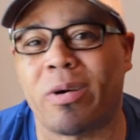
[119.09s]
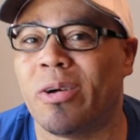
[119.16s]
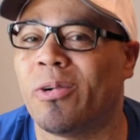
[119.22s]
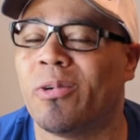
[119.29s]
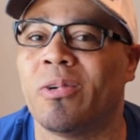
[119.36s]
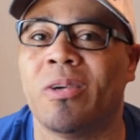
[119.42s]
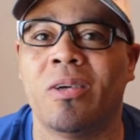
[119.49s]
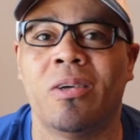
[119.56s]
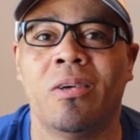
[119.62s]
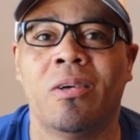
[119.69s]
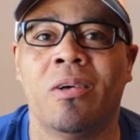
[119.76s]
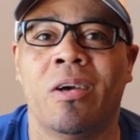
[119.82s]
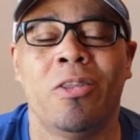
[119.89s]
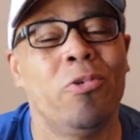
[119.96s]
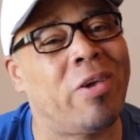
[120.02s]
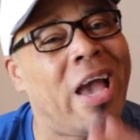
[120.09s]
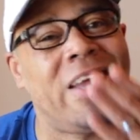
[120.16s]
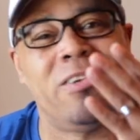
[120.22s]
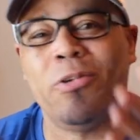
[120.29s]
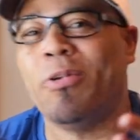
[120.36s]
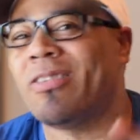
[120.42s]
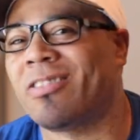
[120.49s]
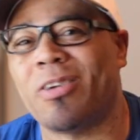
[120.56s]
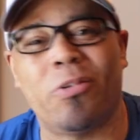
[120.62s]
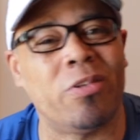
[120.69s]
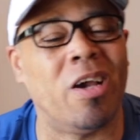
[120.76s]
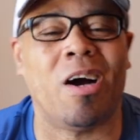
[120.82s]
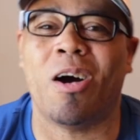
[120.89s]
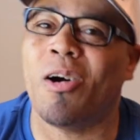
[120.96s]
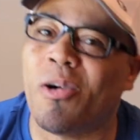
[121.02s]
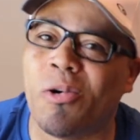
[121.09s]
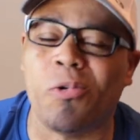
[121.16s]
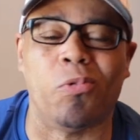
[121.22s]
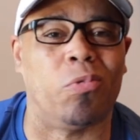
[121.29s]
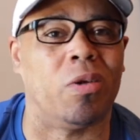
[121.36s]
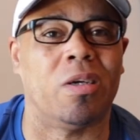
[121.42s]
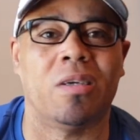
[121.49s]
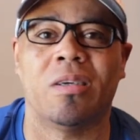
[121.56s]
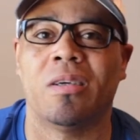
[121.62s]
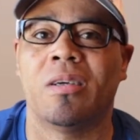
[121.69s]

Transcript: bro. You can't do this on your own.